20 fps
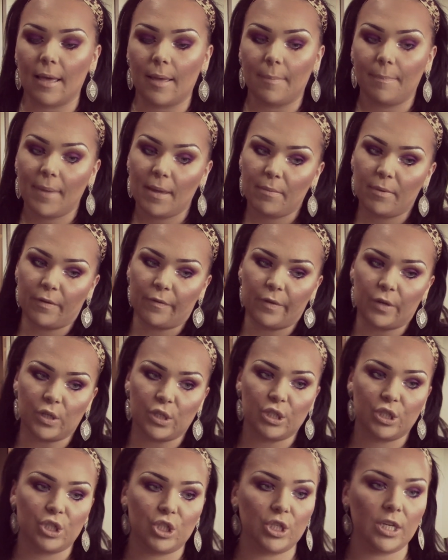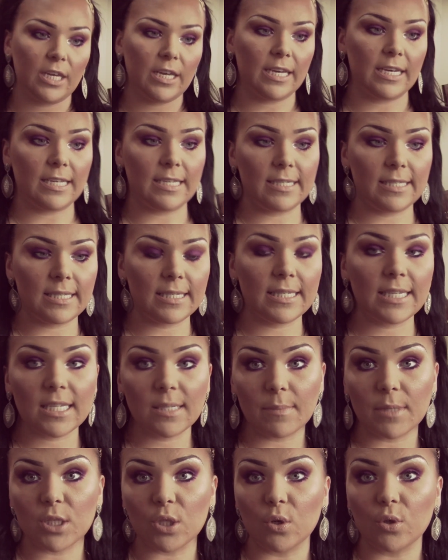baby food. She is
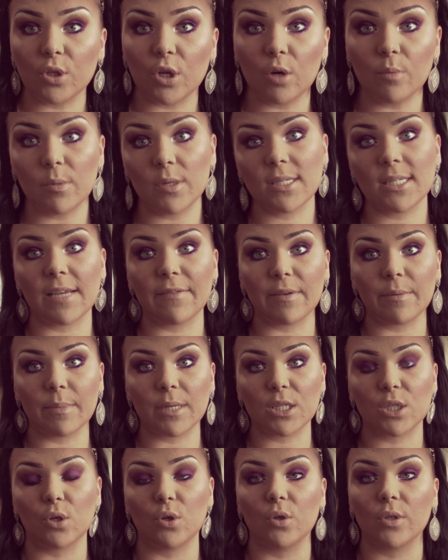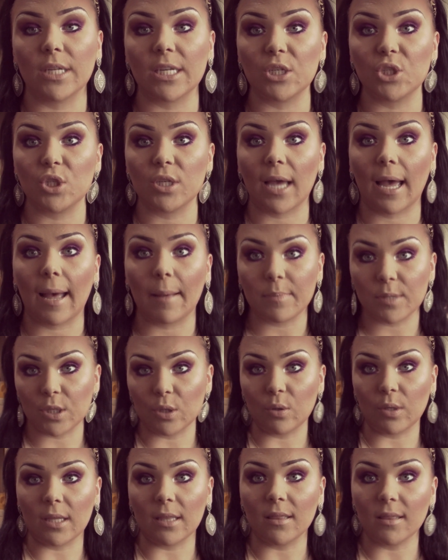6 months old, almost 7 months old, and she
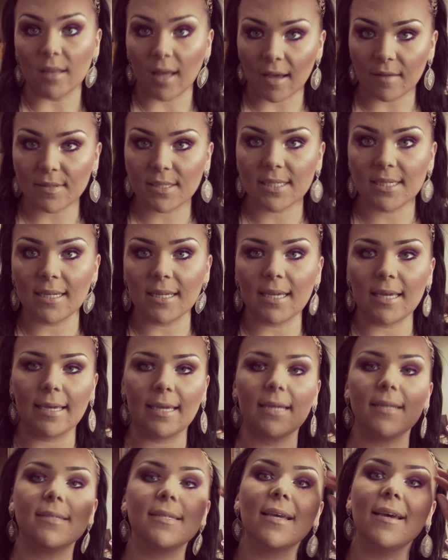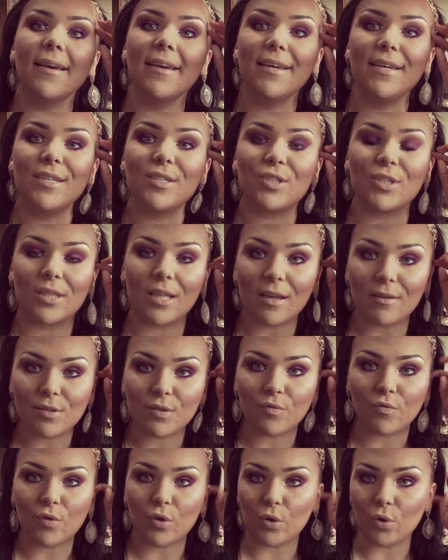absolutely loves to eat. She
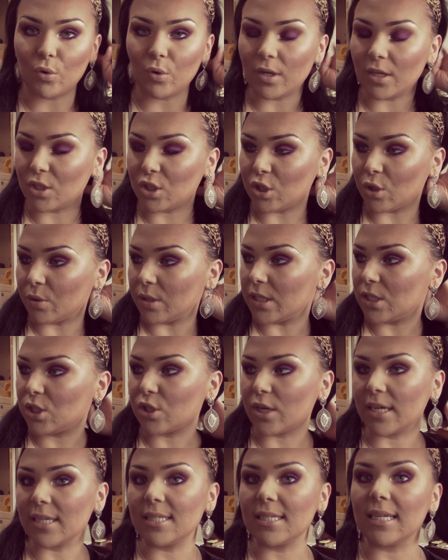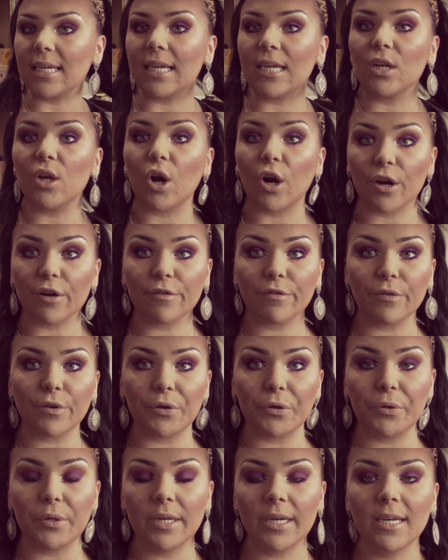loves food. She always tries to eat our
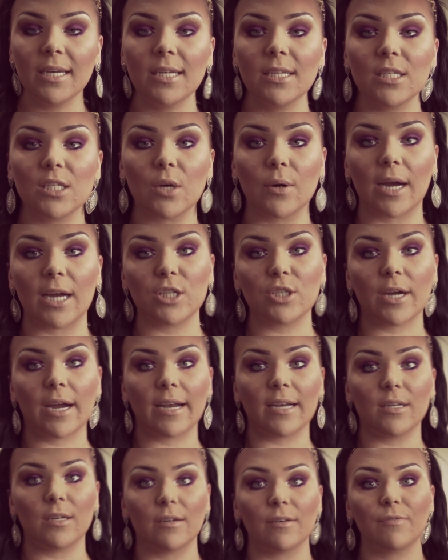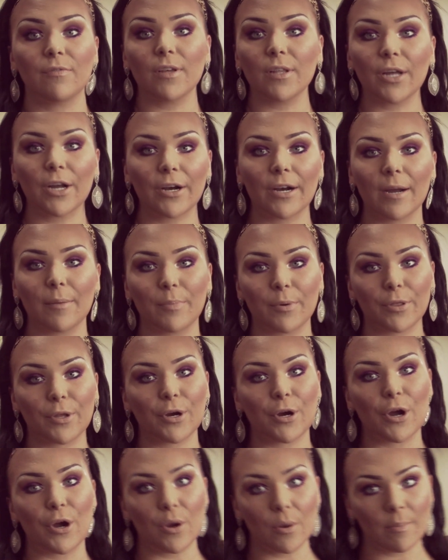food, so I try to fill her up with
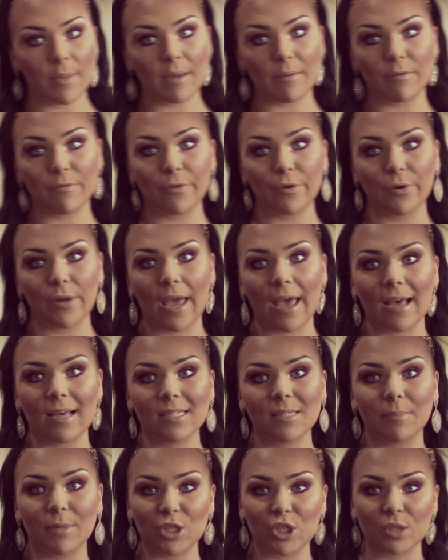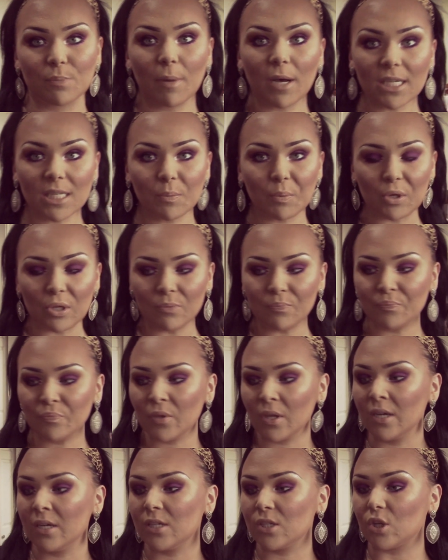her own baby food as much as possible.
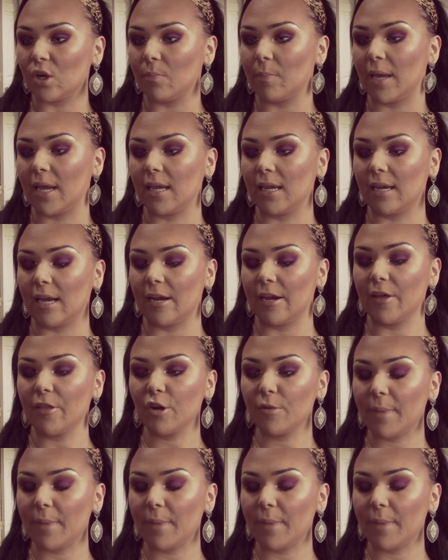So I'm making another